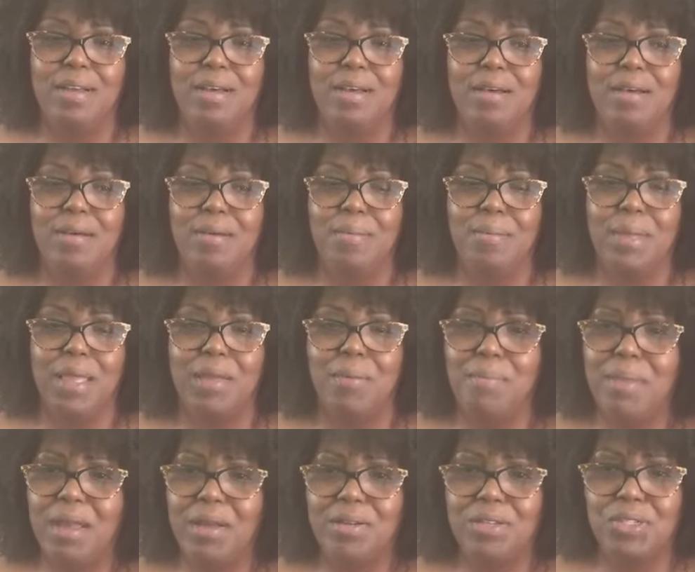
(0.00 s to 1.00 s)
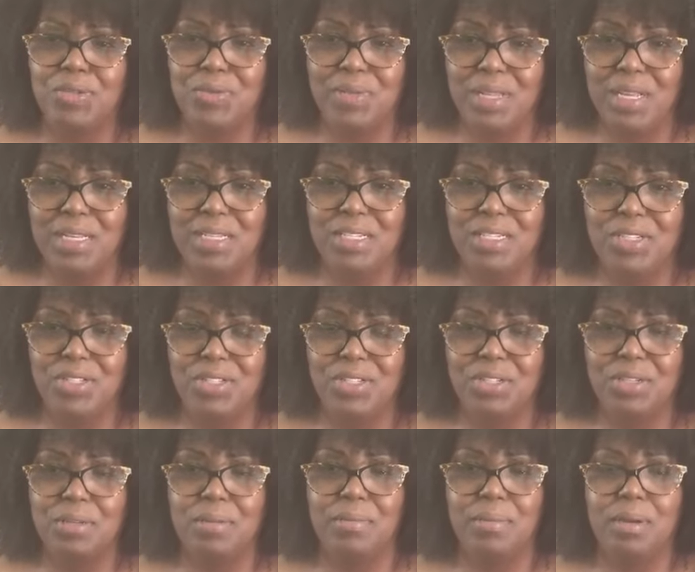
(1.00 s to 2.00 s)
um, a marriage
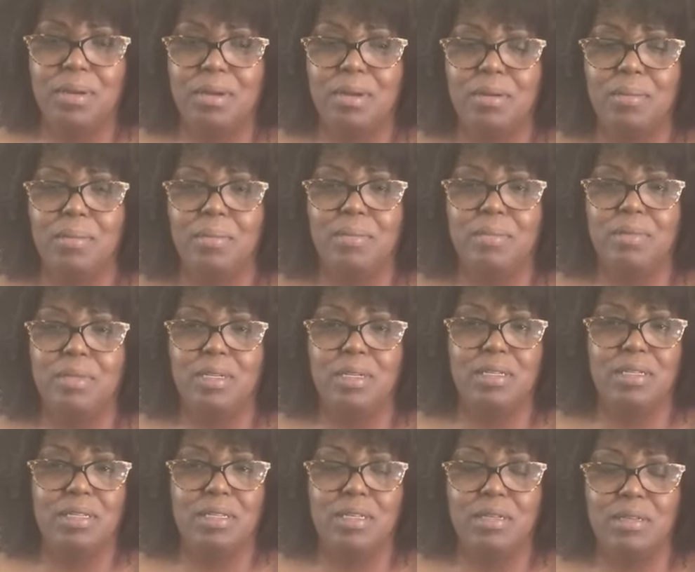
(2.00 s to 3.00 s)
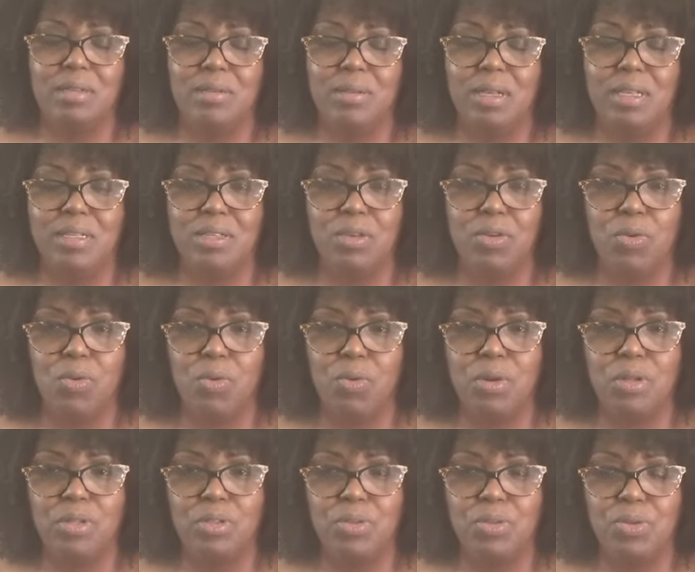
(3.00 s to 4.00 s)
relationship. Um, does it? Is it
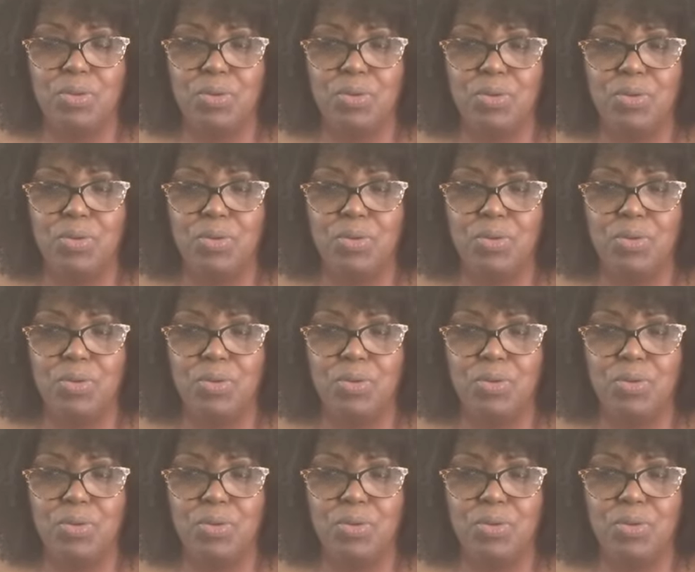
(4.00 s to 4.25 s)
going to